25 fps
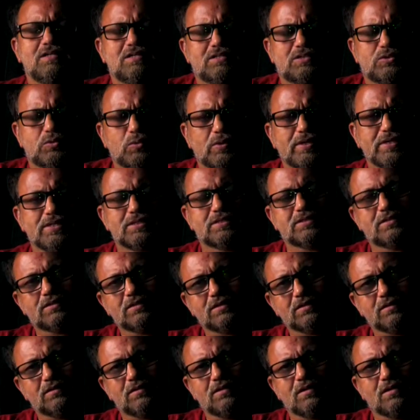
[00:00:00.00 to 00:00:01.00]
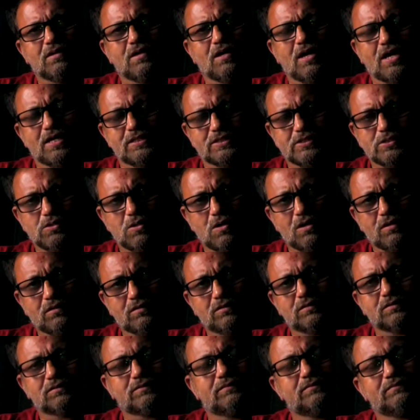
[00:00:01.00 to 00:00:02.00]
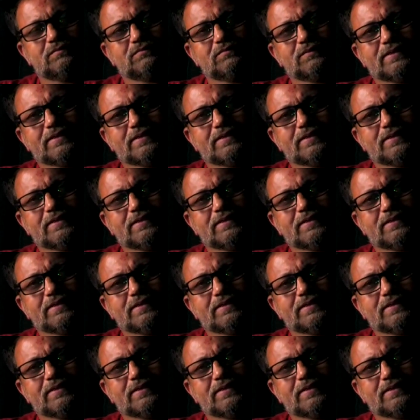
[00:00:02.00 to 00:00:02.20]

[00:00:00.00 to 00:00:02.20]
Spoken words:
Students, as you all know,